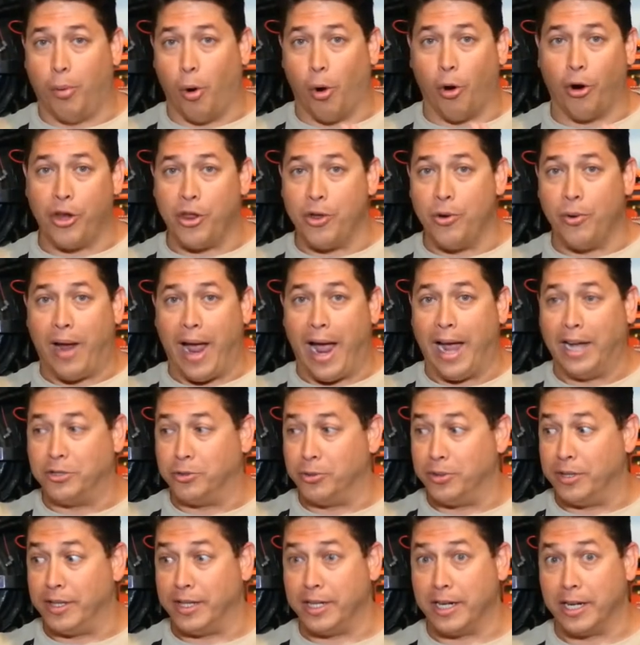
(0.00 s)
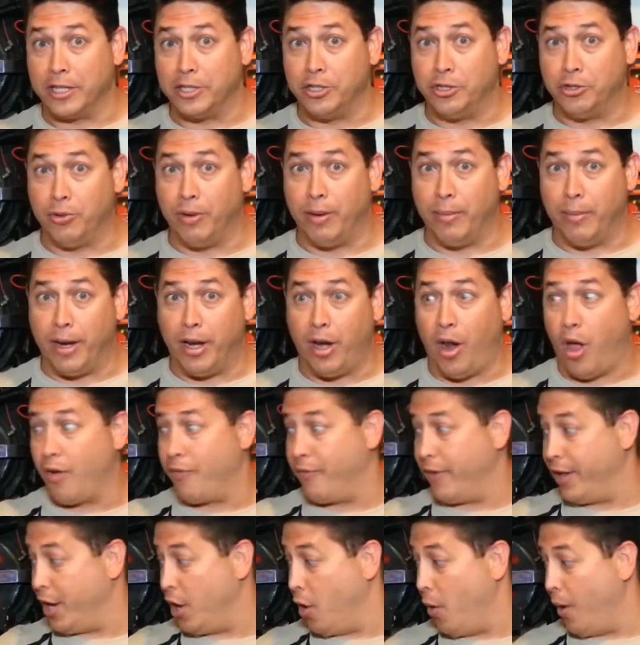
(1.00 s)
bore you guys with an extremely
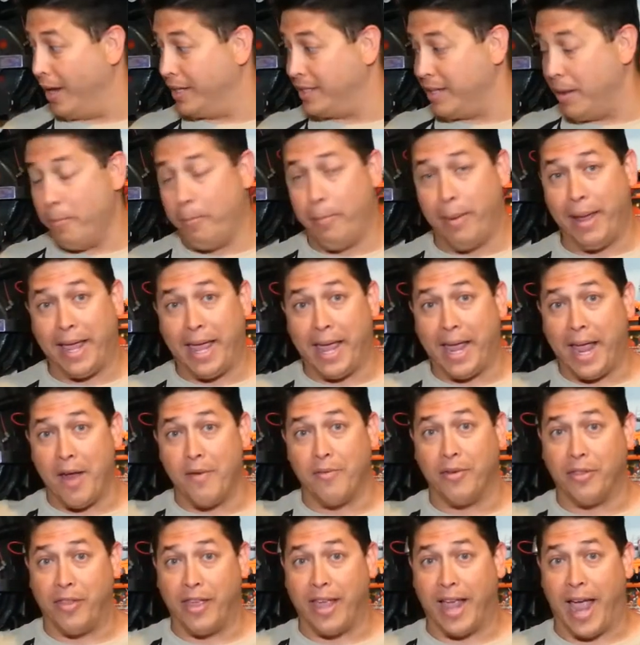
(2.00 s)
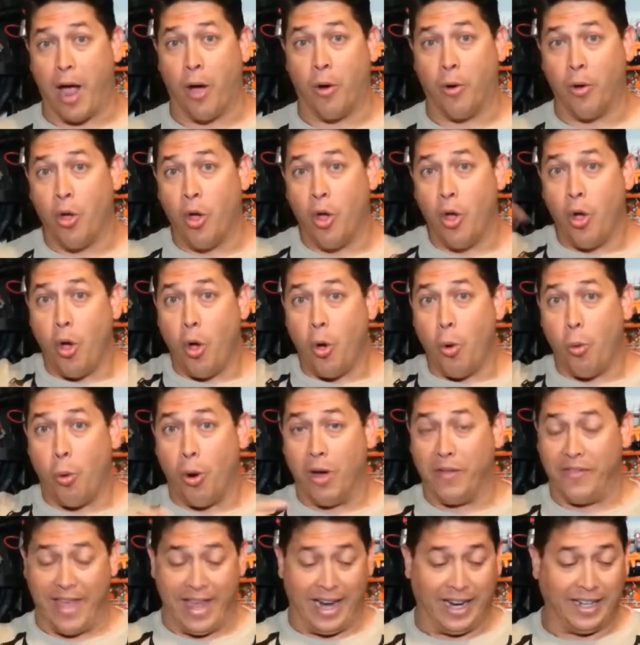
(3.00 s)
long video as I'm picking everything out
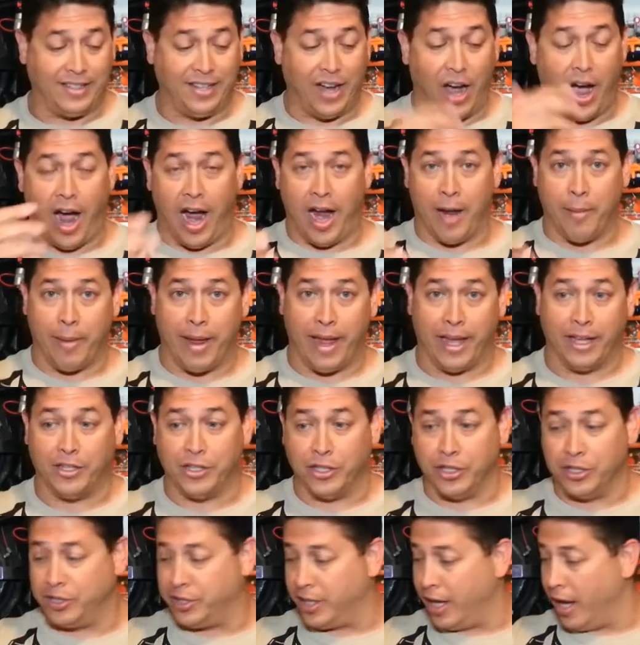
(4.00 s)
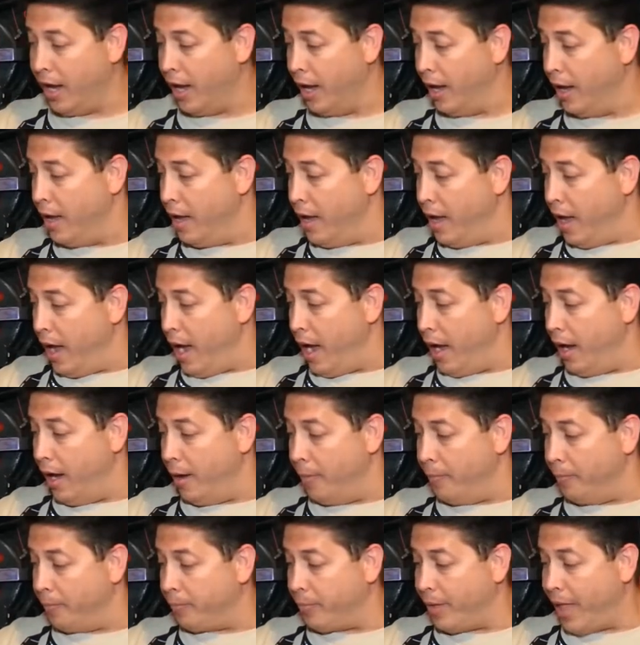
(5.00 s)
one at a time. It just,
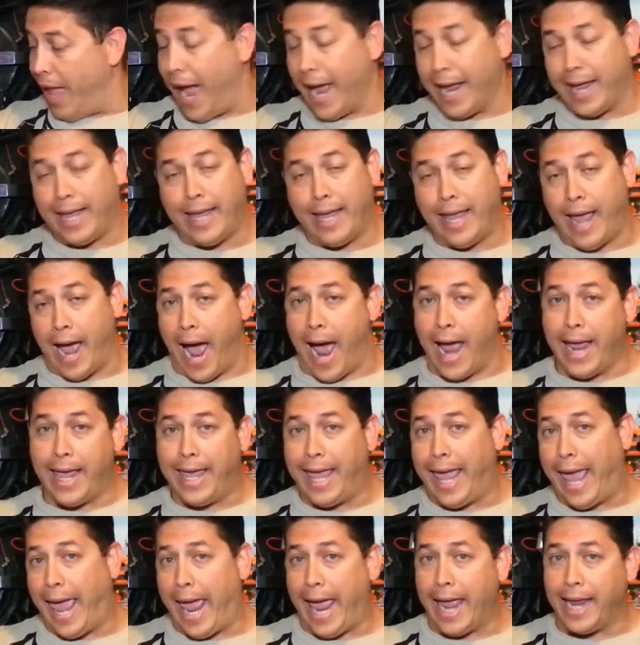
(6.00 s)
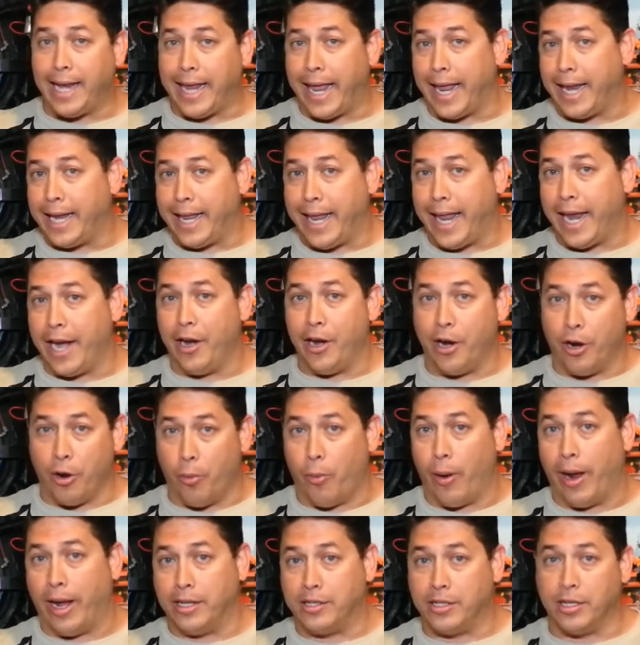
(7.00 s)
I can get carried
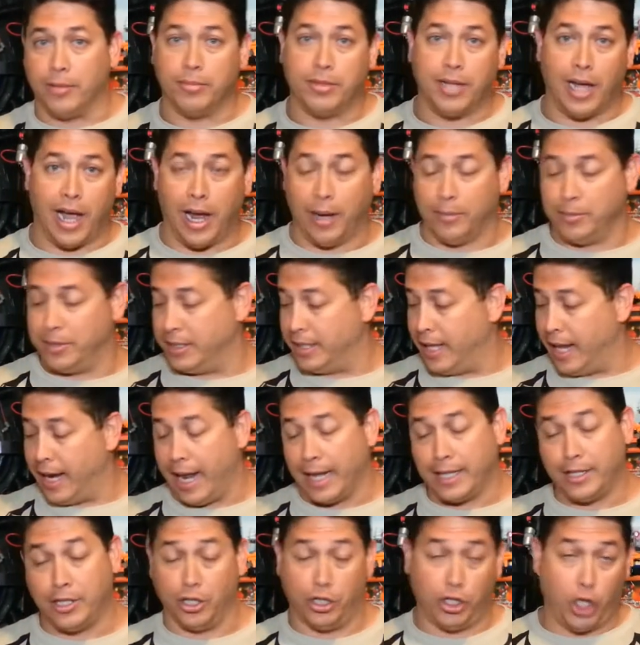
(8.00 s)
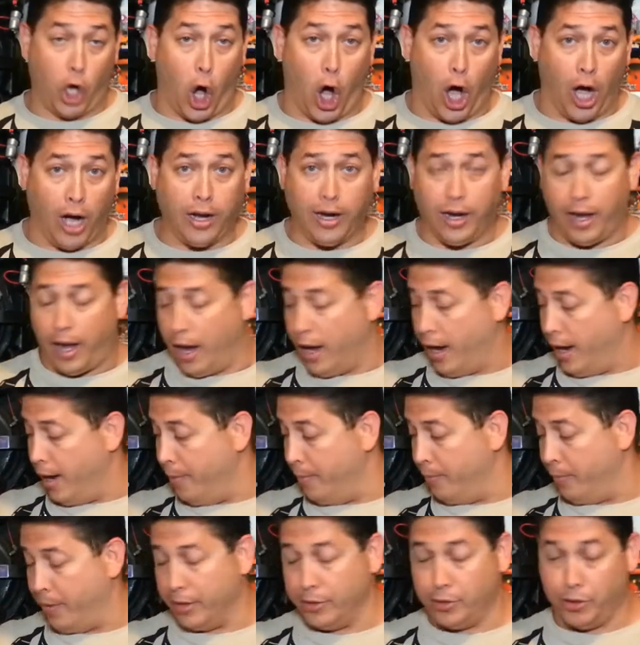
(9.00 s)
away sometimes, and I like to talk,
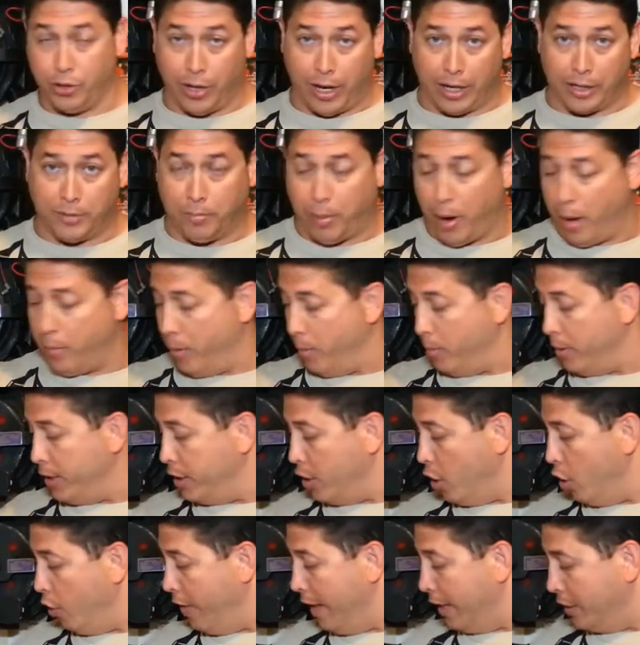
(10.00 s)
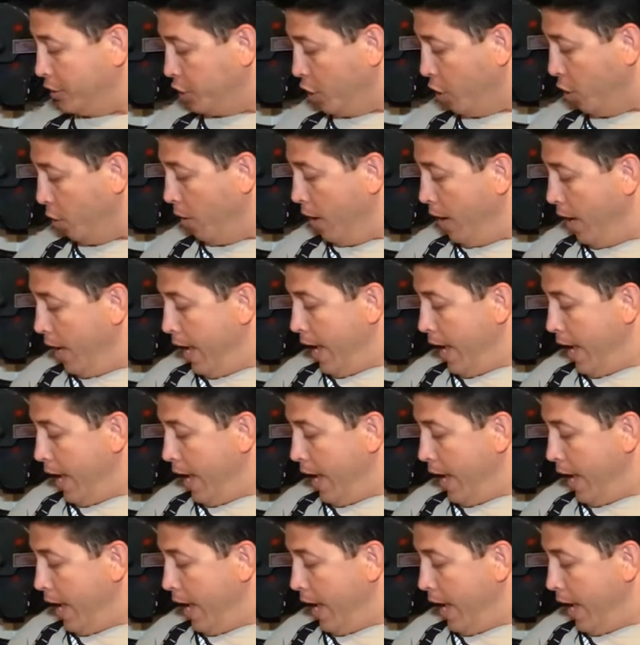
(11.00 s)
as you guys probably know that. So